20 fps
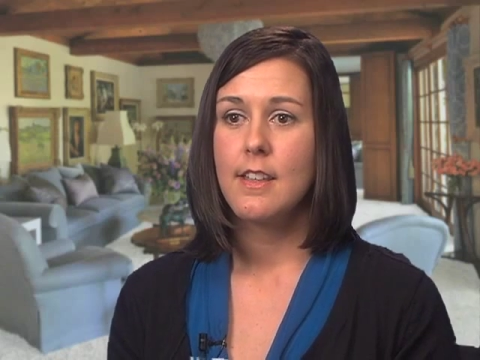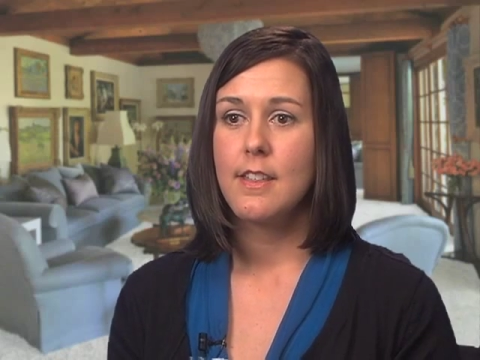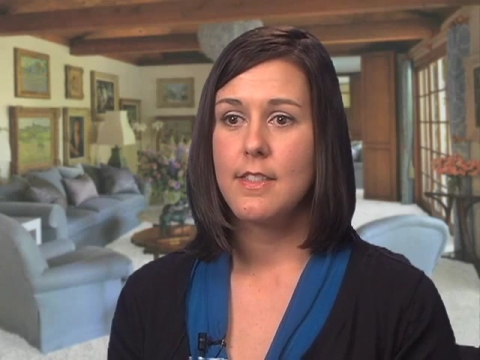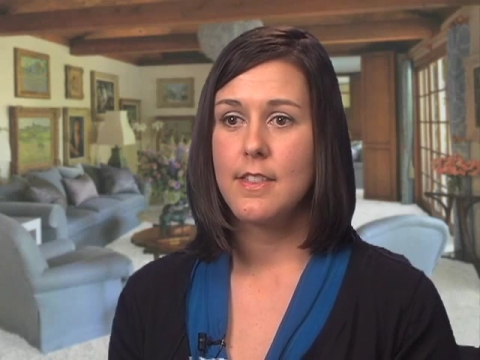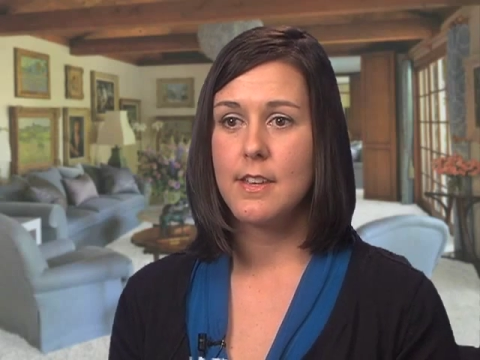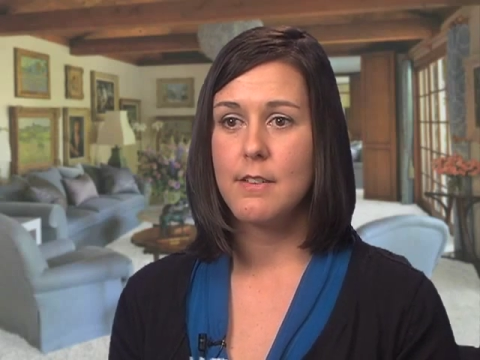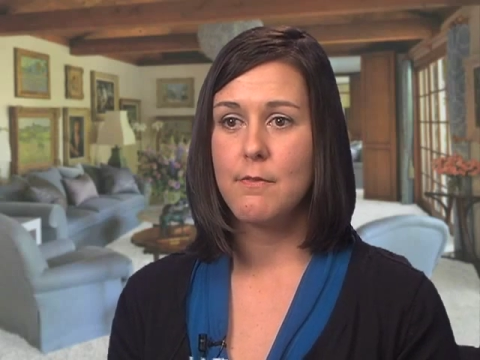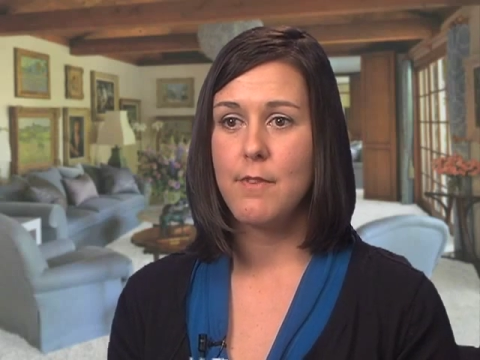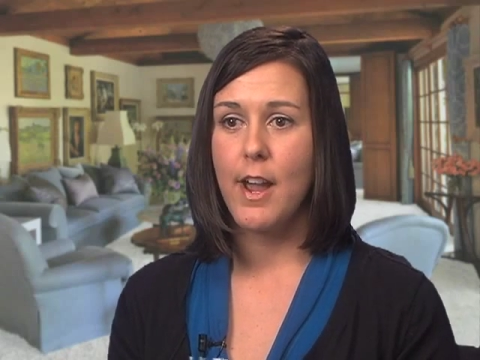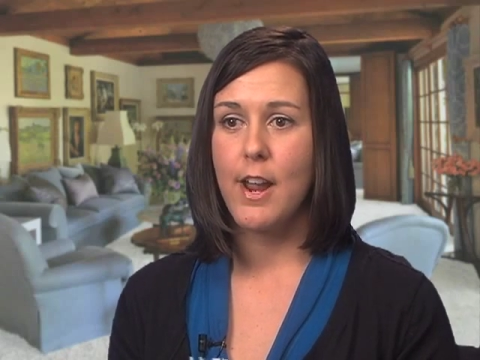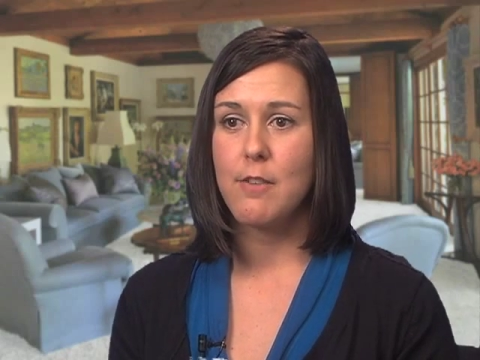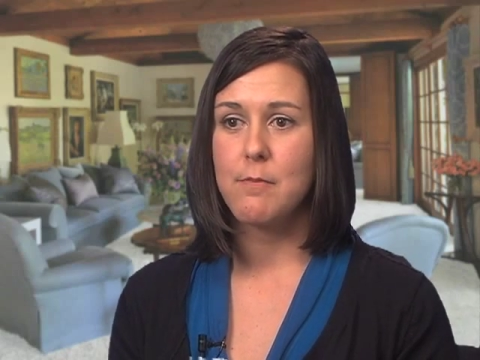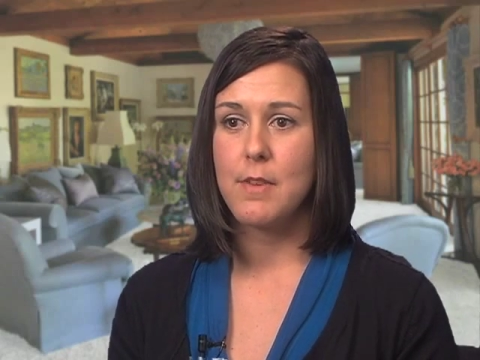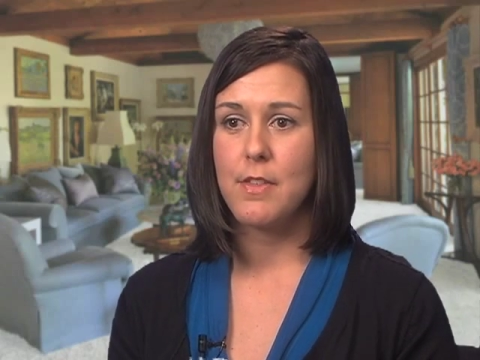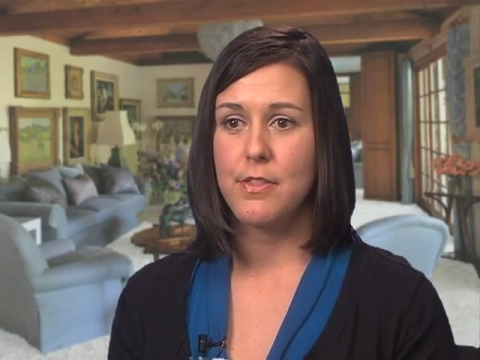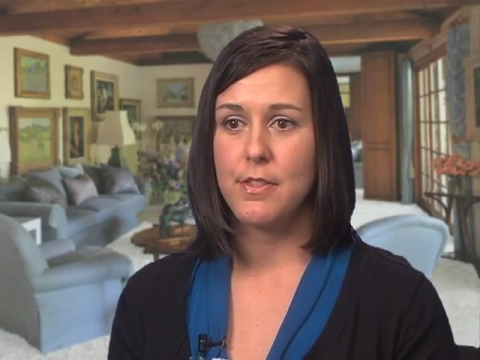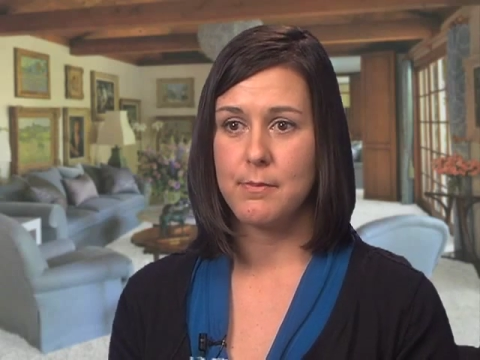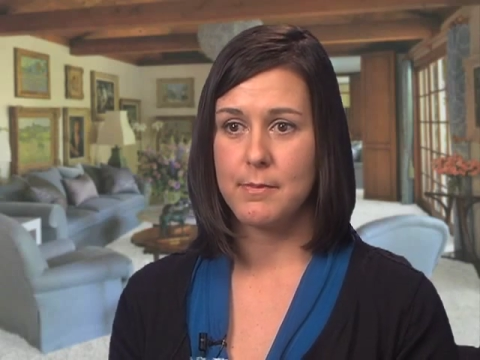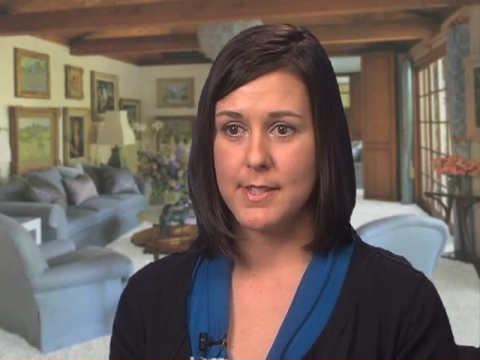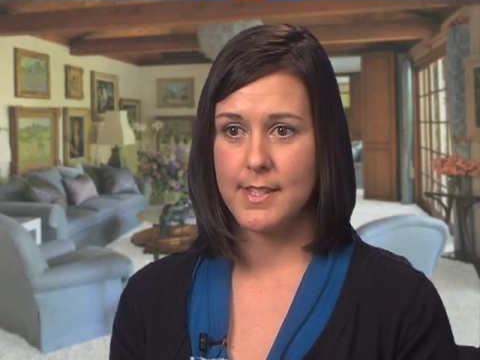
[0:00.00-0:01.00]
the
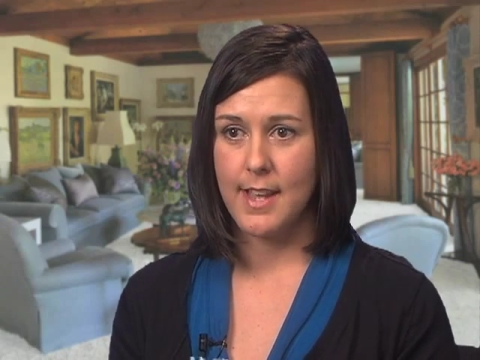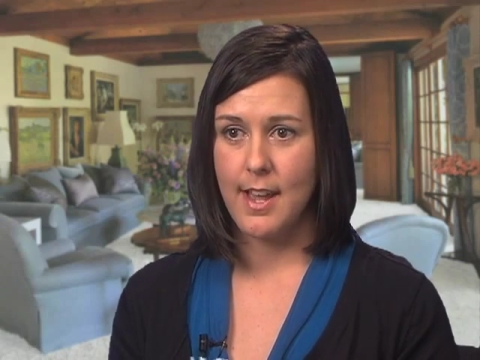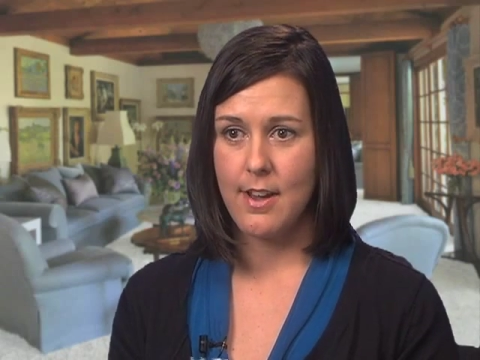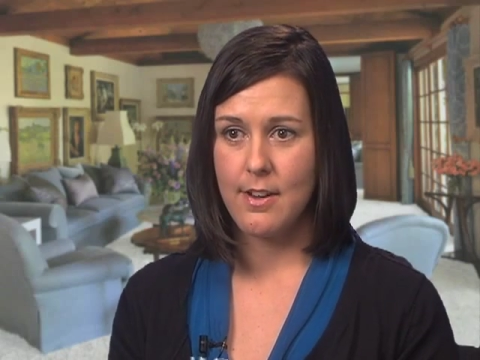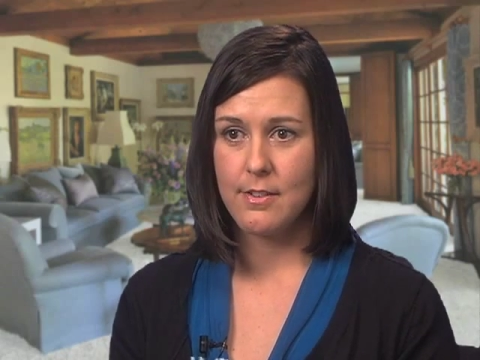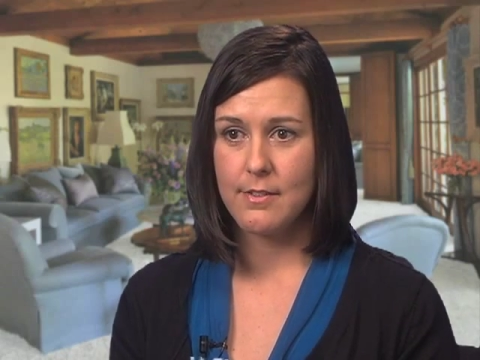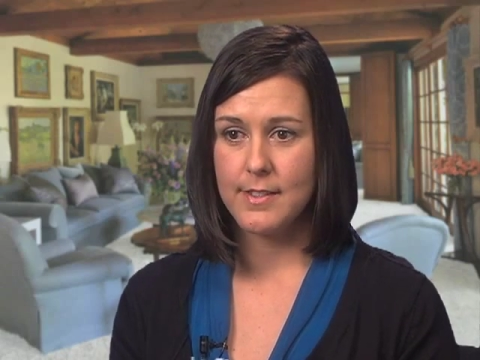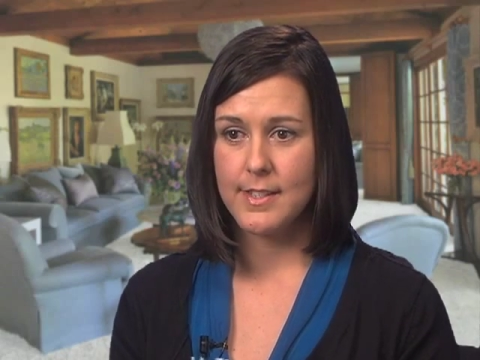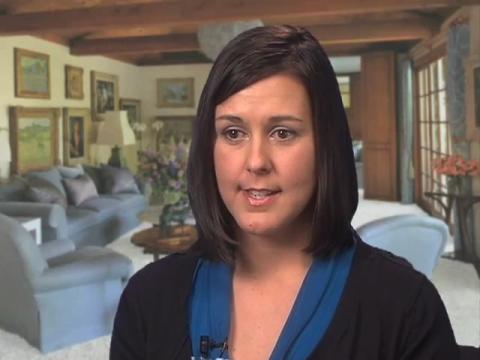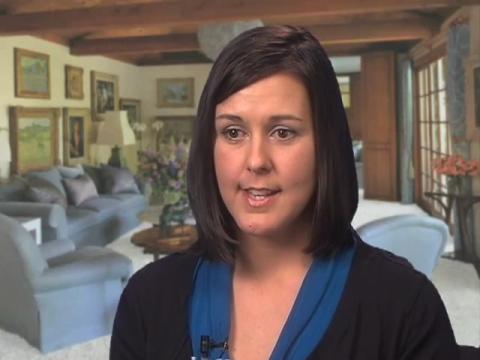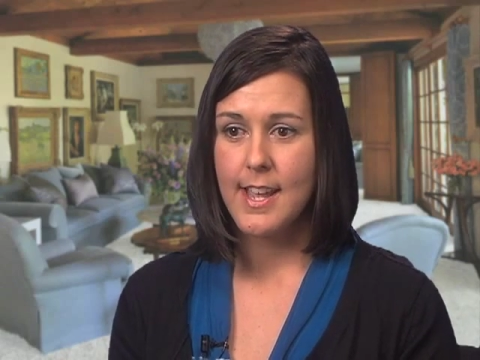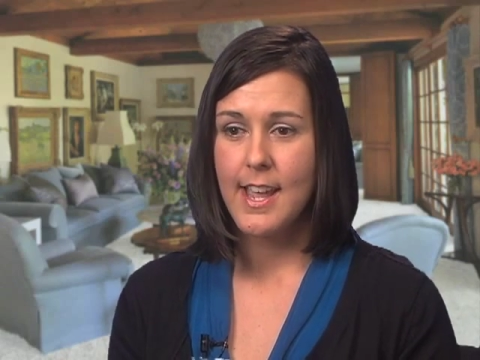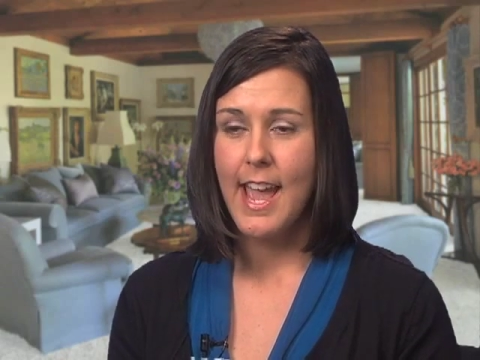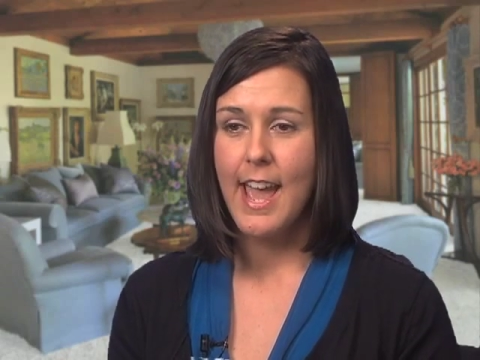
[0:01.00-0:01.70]
environment themselves,